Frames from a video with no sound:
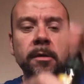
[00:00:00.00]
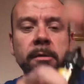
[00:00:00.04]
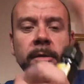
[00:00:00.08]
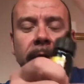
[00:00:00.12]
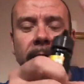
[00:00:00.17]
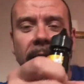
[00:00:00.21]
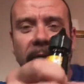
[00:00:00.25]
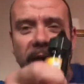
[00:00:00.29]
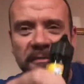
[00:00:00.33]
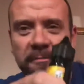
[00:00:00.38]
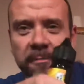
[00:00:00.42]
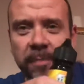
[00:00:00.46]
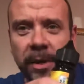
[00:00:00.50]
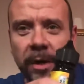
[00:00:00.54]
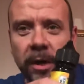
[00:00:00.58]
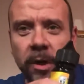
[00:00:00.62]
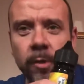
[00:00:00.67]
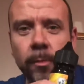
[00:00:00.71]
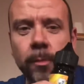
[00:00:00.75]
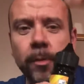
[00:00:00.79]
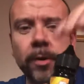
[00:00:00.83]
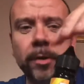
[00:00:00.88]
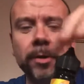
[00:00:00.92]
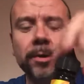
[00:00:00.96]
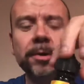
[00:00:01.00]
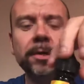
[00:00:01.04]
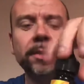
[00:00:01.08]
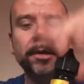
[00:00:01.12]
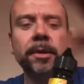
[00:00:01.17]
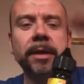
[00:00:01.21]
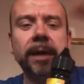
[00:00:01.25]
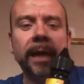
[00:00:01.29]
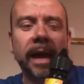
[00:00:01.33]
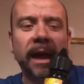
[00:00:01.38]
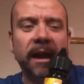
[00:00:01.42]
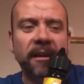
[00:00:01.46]
They have been opened.
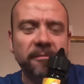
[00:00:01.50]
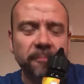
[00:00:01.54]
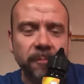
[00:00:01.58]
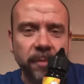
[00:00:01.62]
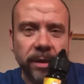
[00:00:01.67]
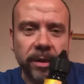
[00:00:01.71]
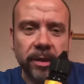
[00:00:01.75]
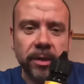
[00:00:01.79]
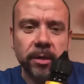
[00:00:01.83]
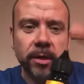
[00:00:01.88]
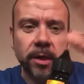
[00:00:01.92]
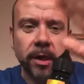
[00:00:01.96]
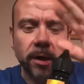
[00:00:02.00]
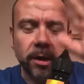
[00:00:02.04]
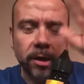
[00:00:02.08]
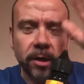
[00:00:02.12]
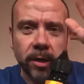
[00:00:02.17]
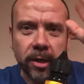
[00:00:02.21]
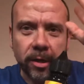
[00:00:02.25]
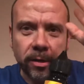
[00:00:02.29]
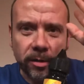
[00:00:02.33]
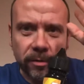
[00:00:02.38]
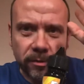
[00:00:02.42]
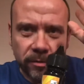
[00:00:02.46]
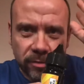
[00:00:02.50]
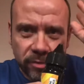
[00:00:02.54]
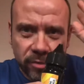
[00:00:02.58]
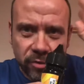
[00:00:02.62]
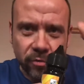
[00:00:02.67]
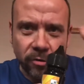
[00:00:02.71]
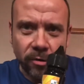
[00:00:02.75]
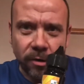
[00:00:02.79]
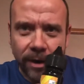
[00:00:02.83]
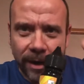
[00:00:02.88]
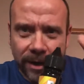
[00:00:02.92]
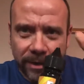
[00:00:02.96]
They have been
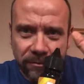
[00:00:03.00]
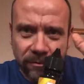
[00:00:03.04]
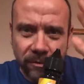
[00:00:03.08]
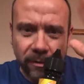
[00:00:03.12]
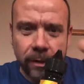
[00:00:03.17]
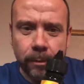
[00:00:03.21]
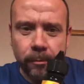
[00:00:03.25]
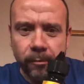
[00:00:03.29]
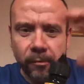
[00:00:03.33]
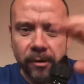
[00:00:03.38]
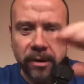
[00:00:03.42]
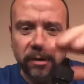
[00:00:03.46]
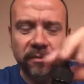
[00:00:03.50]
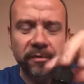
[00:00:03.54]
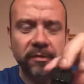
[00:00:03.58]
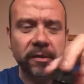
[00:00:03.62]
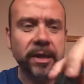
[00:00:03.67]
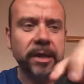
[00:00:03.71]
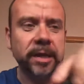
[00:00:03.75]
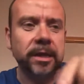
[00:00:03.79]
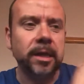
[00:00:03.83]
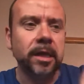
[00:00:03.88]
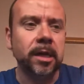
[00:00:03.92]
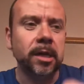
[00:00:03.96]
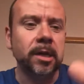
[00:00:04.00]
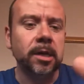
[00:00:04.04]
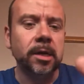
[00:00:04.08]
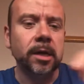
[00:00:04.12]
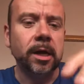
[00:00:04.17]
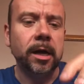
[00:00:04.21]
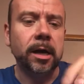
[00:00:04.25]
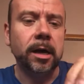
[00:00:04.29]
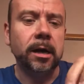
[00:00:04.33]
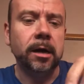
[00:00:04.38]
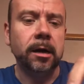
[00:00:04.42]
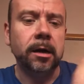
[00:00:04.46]
tried very briefly
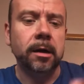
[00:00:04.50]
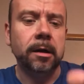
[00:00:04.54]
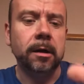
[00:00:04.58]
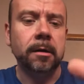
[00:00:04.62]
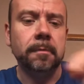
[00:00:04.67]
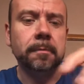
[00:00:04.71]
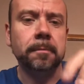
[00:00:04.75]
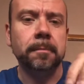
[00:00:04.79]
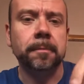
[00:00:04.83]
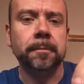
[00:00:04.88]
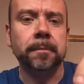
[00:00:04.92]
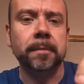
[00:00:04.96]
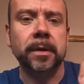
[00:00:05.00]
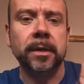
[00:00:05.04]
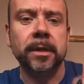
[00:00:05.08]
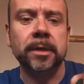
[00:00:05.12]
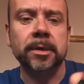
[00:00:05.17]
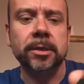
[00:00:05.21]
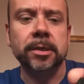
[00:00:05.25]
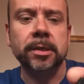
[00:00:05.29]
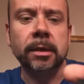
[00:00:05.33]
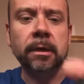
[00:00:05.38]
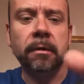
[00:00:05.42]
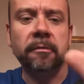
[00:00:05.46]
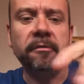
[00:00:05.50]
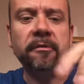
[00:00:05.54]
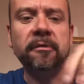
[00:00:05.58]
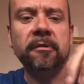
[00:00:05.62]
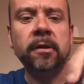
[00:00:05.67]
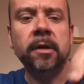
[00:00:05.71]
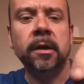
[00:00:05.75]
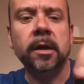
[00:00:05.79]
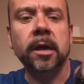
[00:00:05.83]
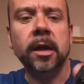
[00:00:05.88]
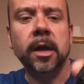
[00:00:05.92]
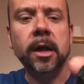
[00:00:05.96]
and stuff.
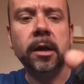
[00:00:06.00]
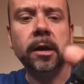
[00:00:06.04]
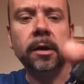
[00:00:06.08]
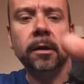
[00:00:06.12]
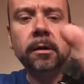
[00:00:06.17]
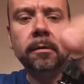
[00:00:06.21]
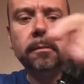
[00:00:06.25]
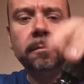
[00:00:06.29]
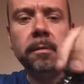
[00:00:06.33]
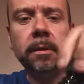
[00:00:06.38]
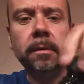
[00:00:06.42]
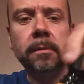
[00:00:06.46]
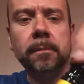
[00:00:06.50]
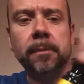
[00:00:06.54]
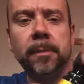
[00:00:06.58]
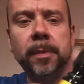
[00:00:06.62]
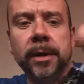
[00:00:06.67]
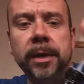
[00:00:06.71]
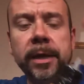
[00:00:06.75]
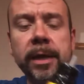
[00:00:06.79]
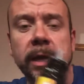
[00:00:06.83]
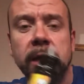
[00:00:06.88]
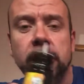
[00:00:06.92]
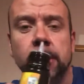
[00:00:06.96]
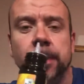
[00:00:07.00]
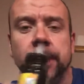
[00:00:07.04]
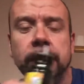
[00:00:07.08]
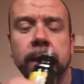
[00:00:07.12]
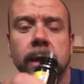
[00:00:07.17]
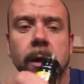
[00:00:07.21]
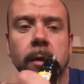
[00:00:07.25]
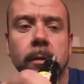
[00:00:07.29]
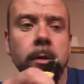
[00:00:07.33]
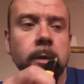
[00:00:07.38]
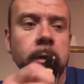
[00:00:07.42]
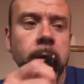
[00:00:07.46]
But here we
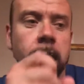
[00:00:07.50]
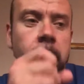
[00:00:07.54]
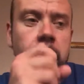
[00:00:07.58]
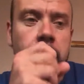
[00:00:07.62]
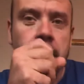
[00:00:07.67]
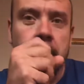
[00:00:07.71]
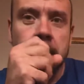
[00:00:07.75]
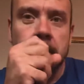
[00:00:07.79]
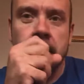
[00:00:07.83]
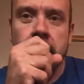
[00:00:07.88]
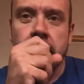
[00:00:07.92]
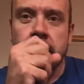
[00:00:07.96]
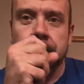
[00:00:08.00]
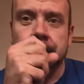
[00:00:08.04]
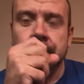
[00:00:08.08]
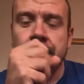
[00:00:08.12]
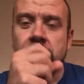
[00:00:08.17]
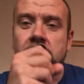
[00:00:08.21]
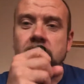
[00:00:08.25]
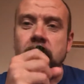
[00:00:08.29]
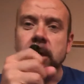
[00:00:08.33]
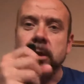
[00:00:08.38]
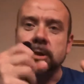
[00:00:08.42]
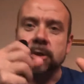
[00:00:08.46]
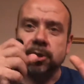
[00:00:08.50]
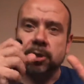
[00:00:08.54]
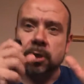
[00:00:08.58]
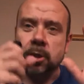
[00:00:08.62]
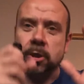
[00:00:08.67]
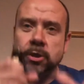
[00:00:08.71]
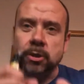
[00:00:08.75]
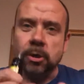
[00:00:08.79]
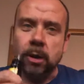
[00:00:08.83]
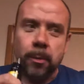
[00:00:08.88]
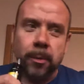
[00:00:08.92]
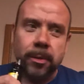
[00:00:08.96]
go. As soon
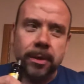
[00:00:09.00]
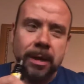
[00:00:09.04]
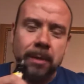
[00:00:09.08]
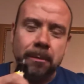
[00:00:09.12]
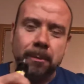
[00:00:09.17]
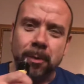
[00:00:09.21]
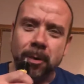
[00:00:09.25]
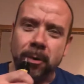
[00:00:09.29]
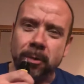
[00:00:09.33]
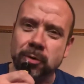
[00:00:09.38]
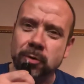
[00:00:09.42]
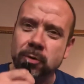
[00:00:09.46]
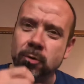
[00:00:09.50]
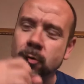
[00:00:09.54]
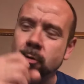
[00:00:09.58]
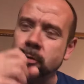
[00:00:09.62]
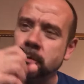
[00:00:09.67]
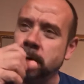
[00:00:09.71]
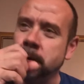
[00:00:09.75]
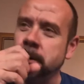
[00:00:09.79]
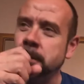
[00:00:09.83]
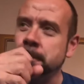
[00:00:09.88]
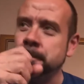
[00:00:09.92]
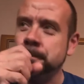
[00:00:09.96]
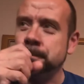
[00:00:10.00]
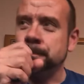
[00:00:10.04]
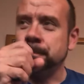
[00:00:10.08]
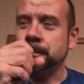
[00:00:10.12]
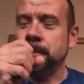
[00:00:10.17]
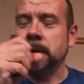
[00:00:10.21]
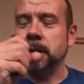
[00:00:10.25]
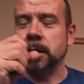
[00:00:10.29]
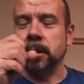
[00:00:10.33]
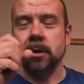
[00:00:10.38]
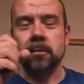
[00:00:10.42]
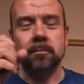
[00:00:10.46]
as you open that bottle,
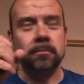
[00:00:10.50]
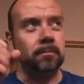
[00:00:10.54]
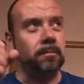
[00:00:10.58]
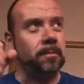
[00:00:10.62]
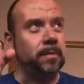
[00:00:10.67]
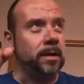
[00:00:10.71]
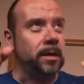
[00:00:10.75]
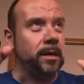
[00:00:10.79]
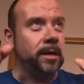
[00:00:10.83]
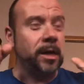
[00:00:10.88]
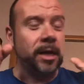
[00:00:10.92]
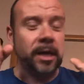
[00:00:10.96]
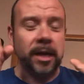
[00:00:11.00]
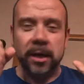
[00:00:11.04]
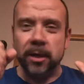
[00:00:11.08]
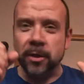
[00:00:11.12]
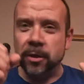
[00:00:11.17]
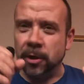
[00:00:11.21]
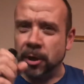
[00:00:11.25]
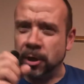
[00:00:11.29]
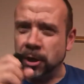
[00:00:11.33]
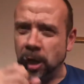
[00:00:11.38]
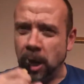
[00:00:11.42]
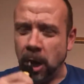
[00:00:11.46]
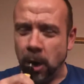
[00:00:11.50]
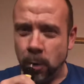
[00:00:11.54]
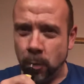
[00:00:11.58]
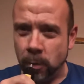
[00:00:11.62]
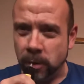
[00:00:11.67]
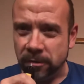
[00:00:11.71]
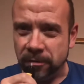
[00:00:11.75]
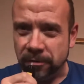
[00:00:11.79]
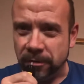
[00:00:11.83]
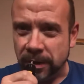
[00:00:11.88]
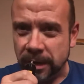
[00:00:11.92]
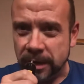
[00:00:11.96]
the
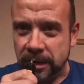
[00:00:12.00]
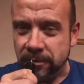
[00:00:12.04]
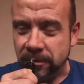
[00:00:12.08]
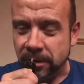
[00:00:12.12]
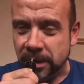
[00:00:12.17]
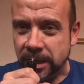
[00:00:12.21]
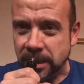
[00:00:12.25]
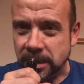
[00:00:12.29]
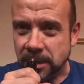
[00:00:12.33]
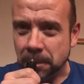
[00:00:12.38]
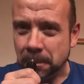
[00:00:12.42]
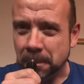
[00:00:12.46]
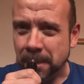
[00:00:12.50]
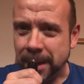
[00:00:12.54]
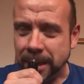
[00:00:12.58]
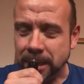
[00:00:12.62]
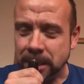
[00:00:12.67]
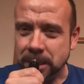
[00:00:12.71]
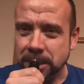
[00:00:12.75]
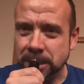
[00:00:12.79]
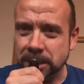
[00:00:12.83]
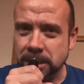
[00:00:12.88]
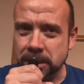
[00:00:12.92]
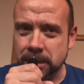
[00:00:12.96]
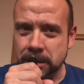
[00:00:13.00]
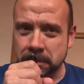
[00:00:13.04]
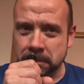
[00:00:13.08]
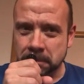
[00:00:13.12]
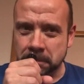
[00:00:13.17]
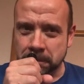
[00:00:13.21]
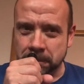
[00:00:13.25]
cola flavour is immense.